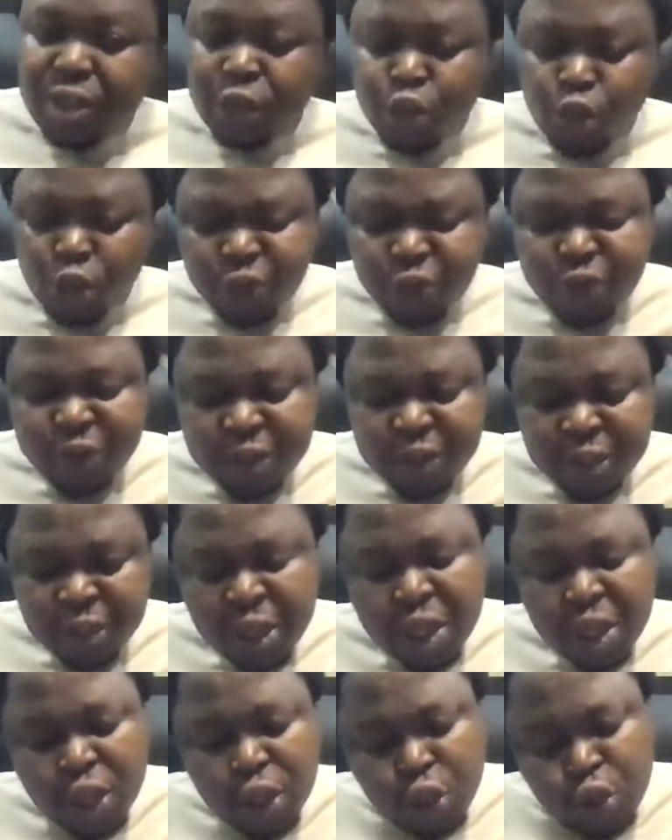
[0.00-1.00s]
Just feel
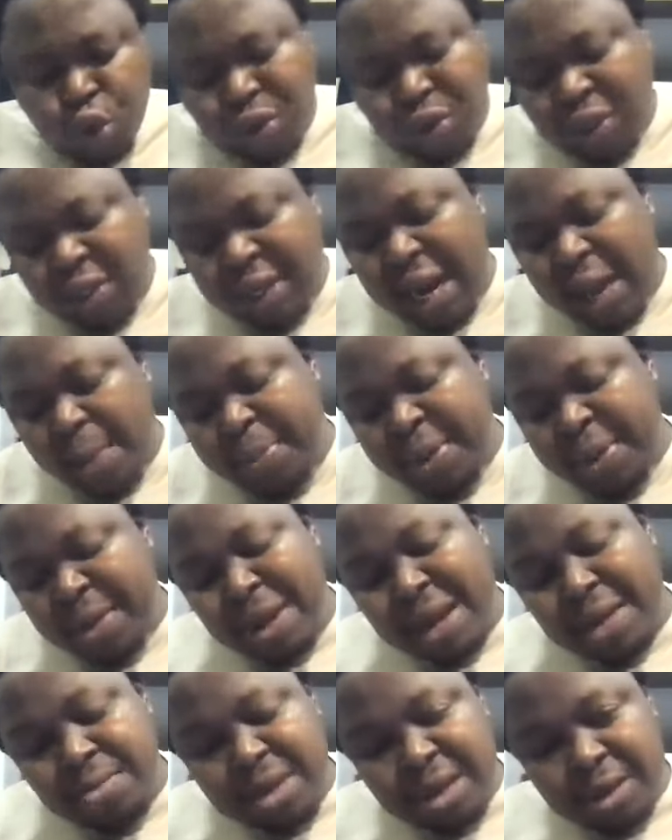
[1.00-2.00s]
2,000 naira paid
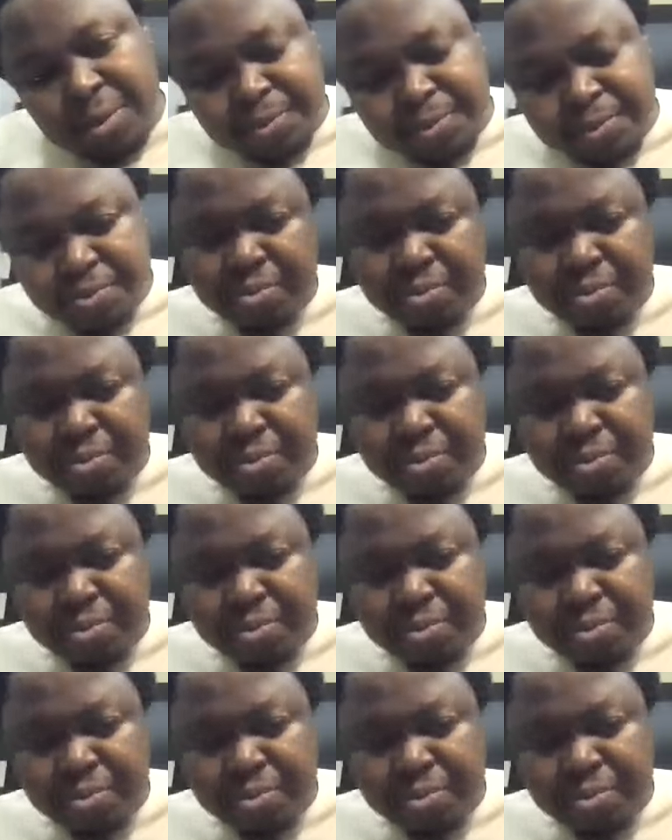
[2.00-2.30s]
by me.